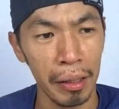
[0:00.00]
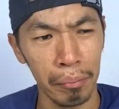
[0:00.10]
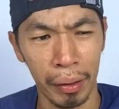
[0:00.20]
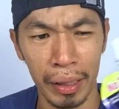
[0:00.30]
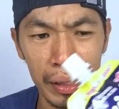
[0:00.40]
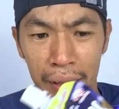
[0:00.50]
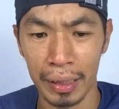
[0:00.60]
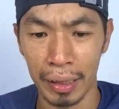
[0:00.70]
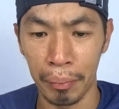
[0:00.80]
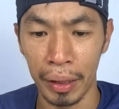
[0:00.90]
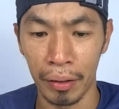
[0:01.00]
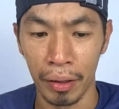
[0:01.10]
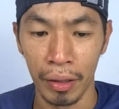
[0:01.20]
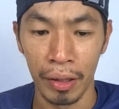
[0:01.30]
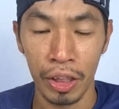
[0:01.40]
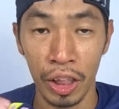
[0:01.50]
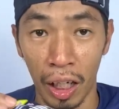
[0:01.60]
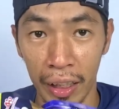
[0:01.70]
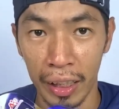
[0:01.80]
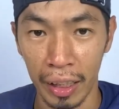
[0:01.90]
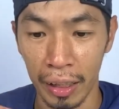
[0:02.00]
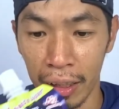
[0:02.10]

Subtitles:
but this is a bit chunky.